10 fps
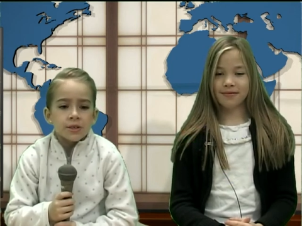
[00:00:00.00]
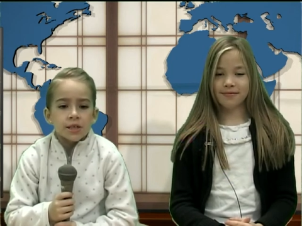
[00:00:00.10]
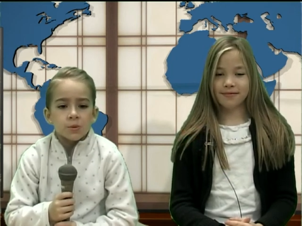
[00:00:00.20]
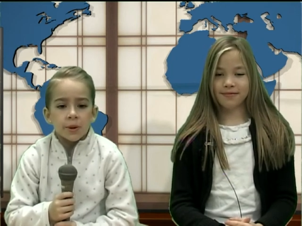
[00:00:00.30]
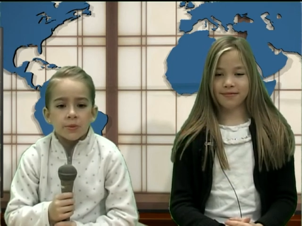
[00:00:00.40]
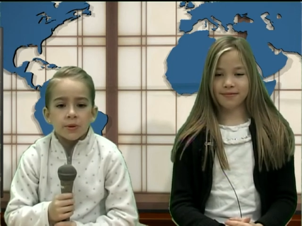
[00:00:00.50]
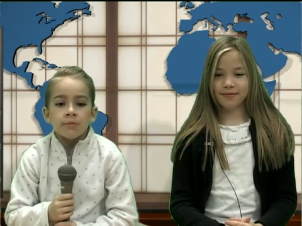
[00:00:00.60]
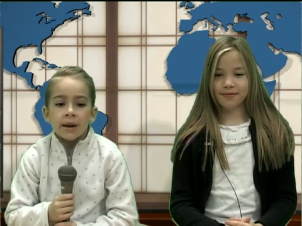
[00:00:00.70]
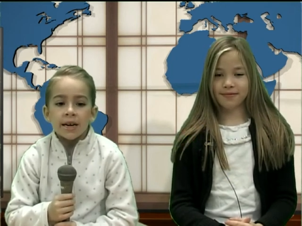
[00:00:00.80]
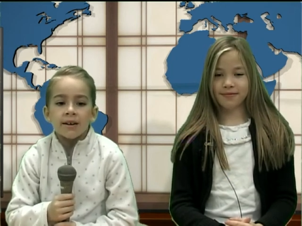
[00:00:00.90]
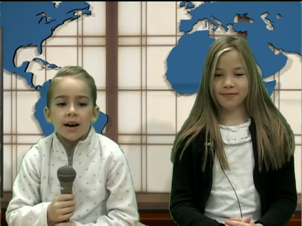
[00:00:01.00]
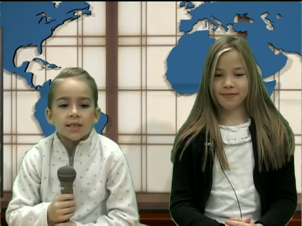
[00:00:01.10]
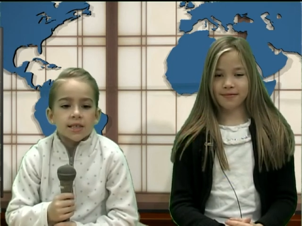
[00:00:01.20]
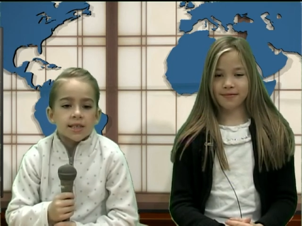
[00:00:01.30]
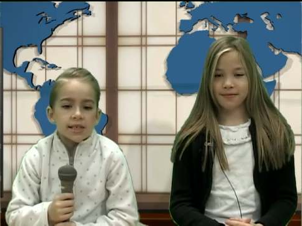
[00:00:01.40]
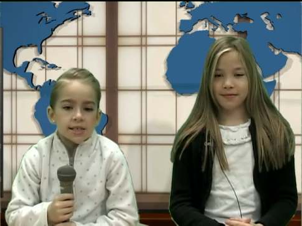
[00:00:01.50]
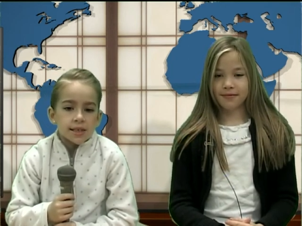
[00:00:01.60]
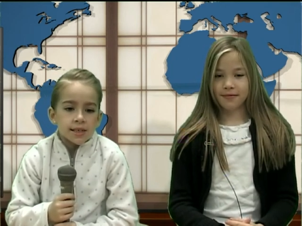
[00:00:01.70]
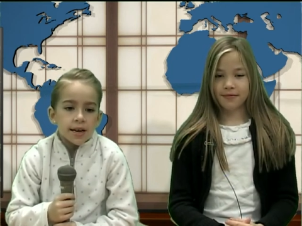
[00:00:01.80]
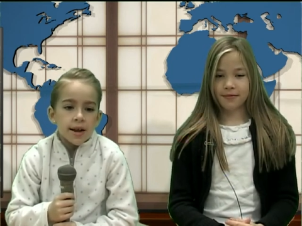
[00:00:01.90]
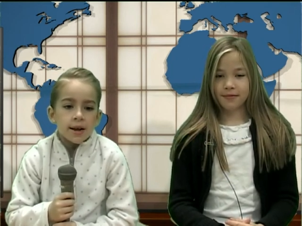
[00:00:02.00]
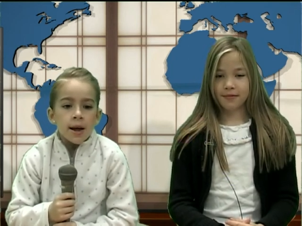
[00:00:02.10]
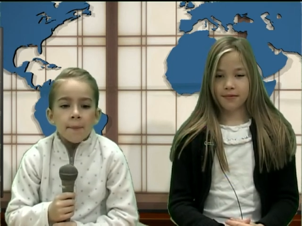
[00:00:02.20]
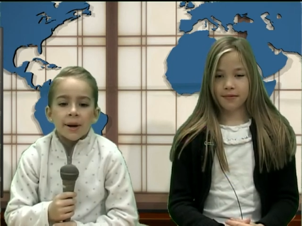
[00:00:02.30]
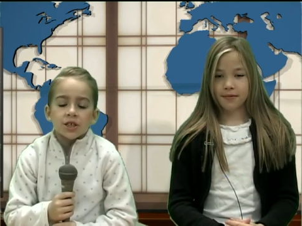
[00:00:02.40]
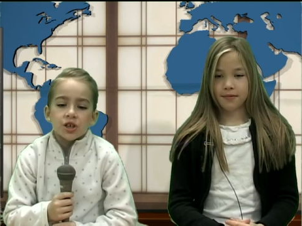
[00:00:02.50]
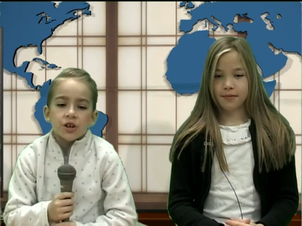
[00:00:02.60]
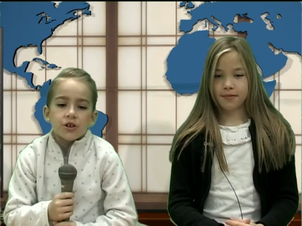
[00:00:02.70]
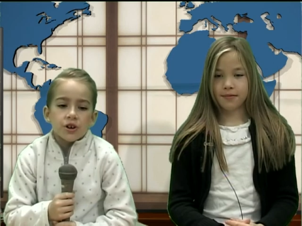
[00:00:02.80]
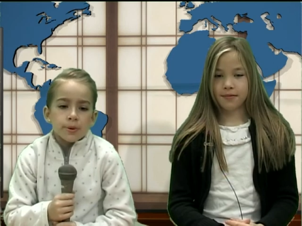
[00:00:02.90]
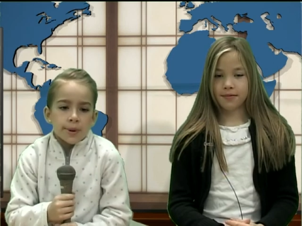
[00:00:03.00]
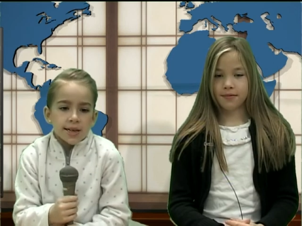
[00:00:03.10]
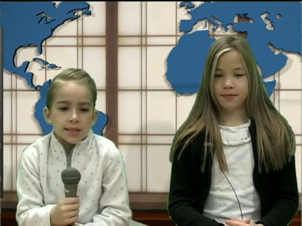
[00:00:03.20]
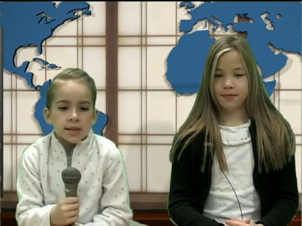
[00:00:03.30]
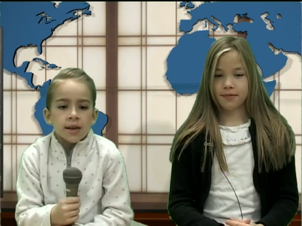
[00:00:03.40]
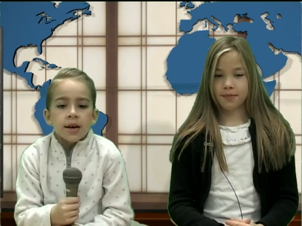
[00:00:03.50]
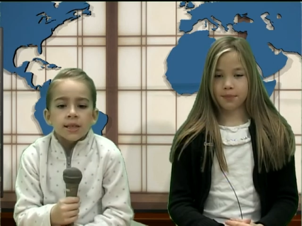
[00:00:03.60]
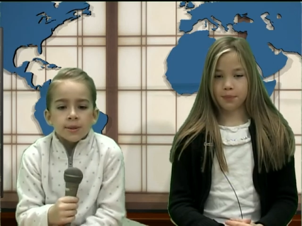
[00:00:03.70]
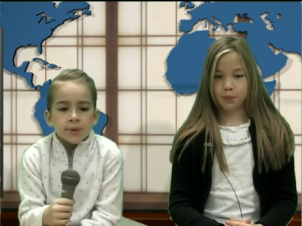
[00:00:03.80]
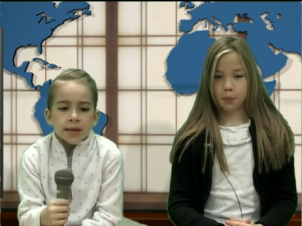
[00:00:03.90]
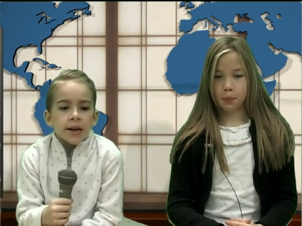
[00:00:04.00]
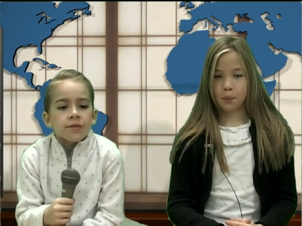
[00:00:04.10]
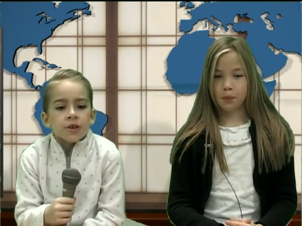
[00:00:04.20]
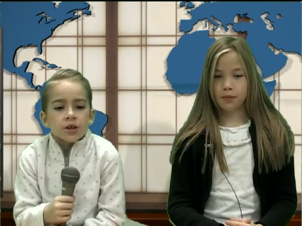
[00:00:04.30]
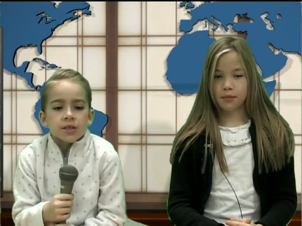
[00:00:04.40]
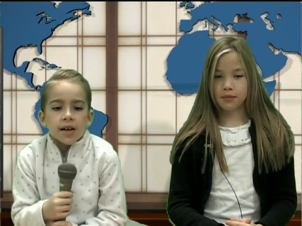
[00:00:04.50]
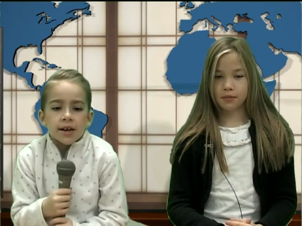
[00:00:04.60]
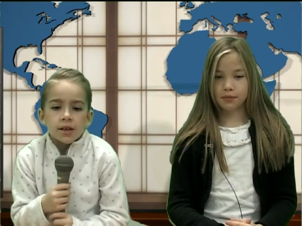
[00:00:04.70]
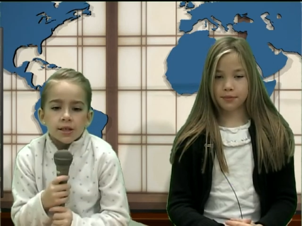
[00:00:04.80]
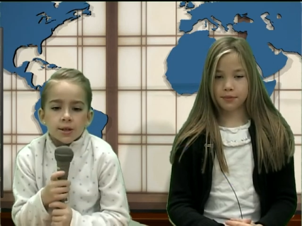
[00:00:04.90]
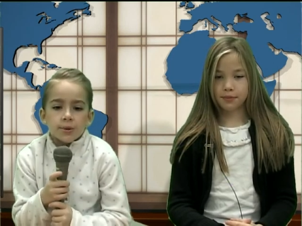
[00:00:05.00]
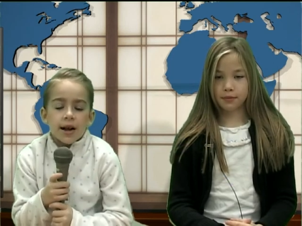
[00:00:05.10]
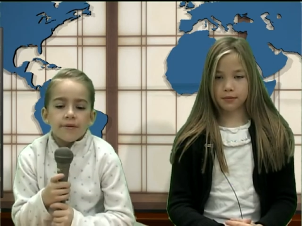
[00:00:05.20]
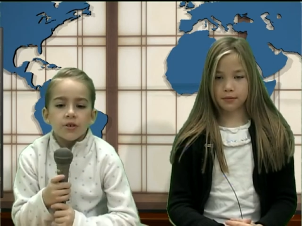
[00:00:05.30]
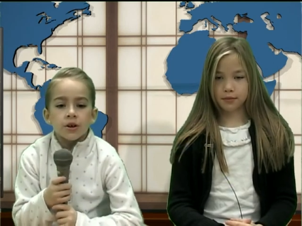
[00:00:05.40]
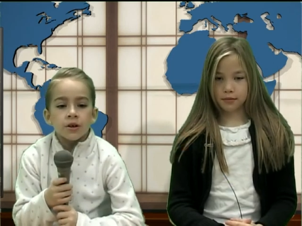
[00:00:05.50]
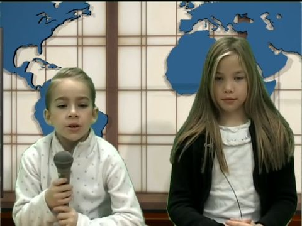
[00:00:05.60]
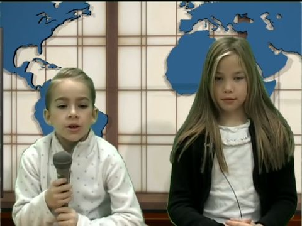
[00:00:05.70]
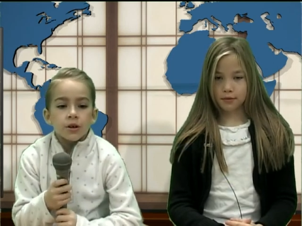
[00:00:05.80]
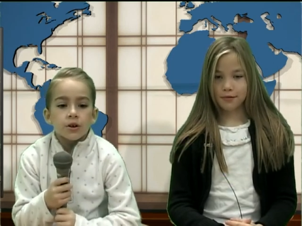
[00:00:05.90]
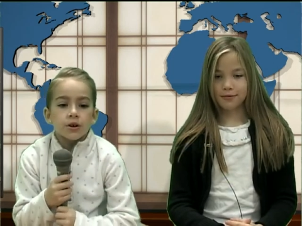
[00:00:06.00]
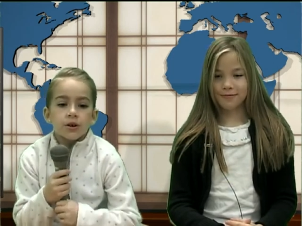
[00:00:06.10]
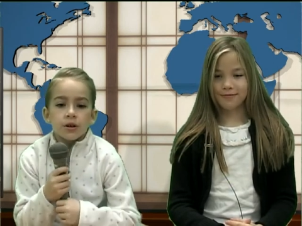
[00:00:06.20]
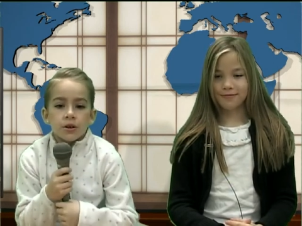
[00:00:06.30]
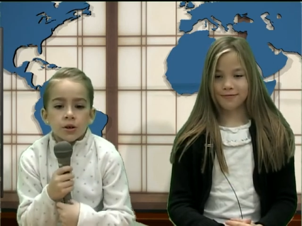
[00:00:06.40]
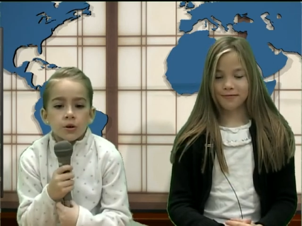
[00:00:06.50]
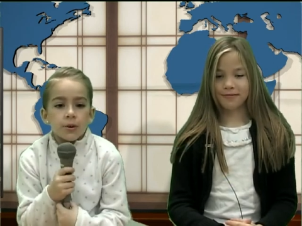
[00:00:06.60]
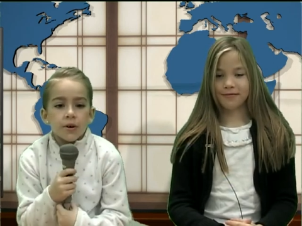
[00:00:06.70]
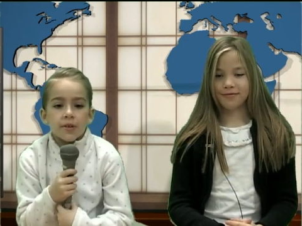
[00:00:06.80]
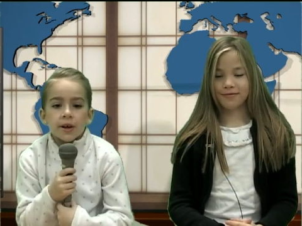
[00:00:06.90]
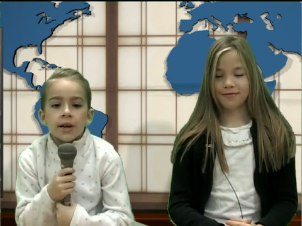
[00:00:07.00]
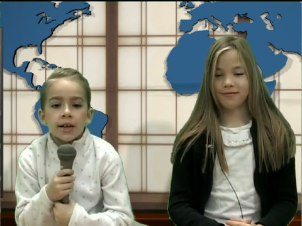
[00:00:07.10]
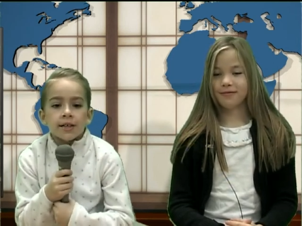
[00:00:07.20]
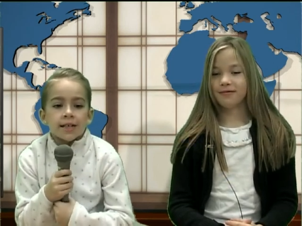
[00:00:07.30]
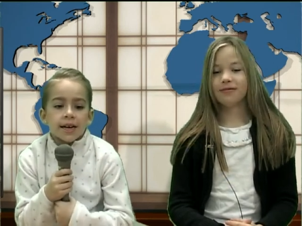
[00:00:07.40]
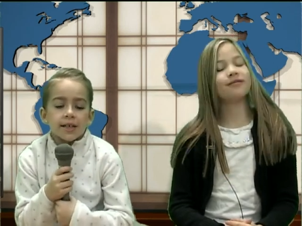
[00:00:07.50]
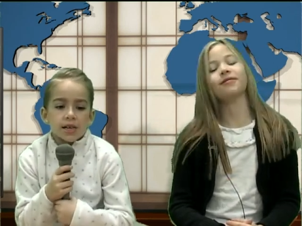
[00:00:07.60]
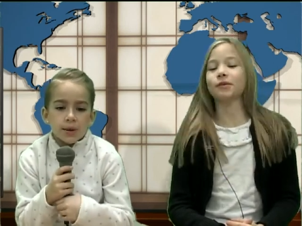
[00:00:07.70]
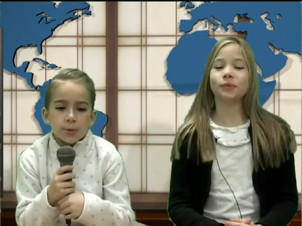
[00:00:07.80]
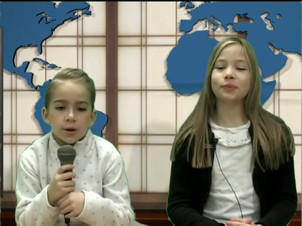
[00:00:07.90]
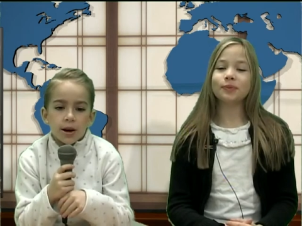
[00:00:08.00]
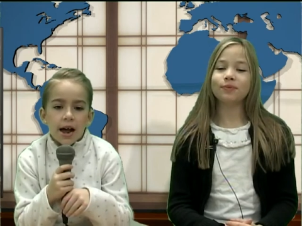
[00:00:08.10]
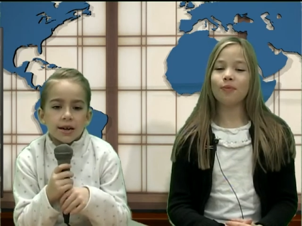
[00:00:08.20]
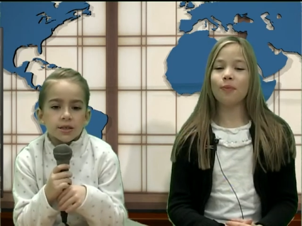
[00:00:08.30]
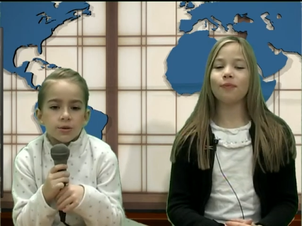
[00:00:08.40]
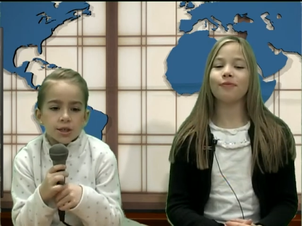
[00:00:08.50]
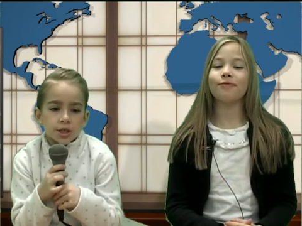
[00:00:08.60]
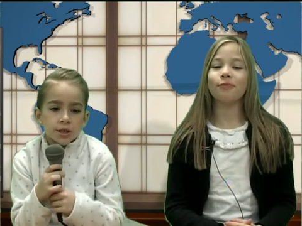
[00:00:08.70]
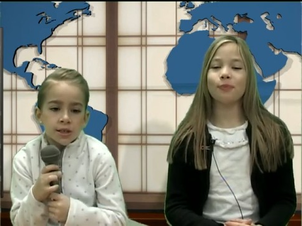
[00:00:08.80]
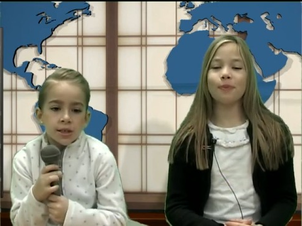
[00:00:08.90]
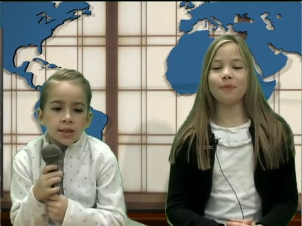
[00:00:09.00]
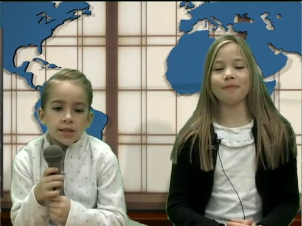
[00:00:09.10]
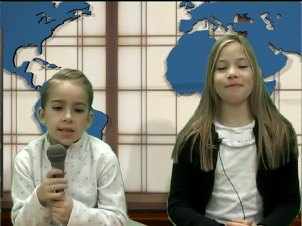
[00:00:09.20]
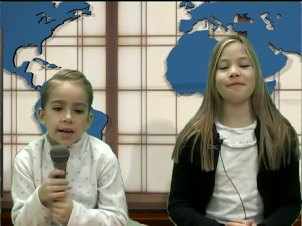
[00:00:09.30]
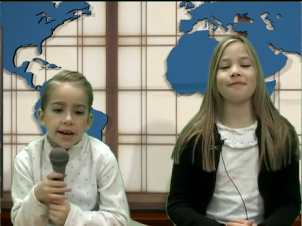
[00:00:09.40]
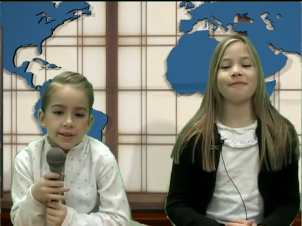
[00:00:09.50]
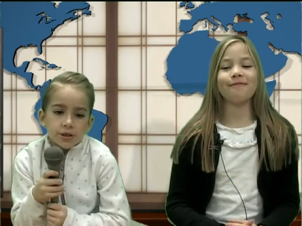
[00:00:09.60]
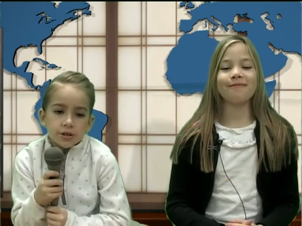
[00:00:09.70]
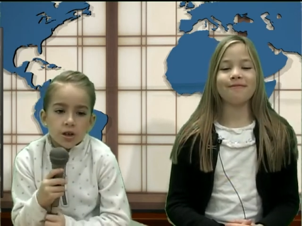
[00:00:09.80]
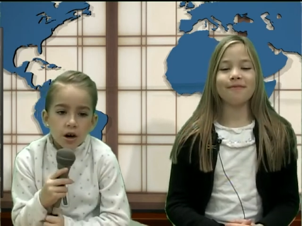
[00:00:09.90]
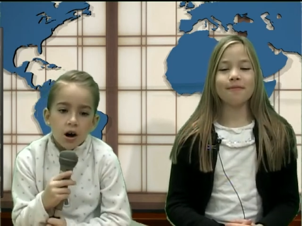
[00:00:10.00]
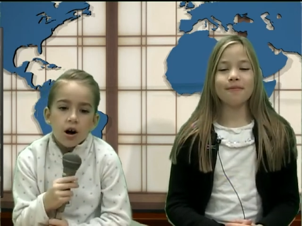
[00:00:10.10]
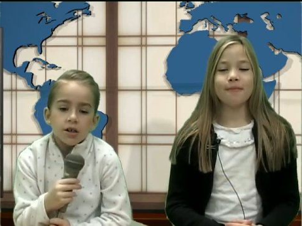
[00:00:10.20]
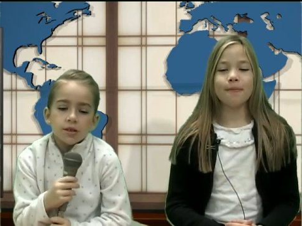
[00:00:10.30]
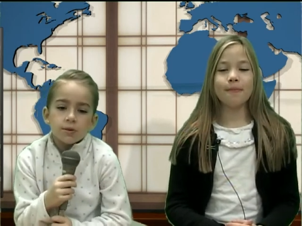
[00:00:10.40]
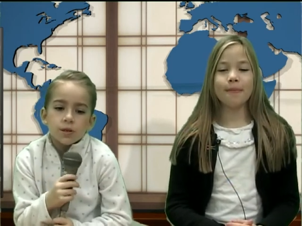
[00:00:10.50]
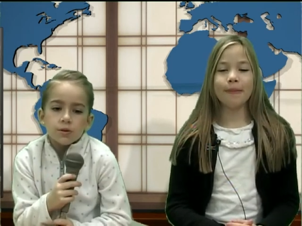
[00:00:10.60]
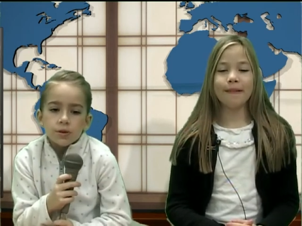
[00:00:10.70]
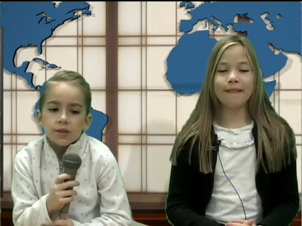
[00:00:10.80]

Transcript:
Speaker 1: this week with many classes testing today. Make sure you do your best. Deep Thinking Thursday. So whatever you're, you are thinking, take it deeper, ask questions, seek answers. Also in school news,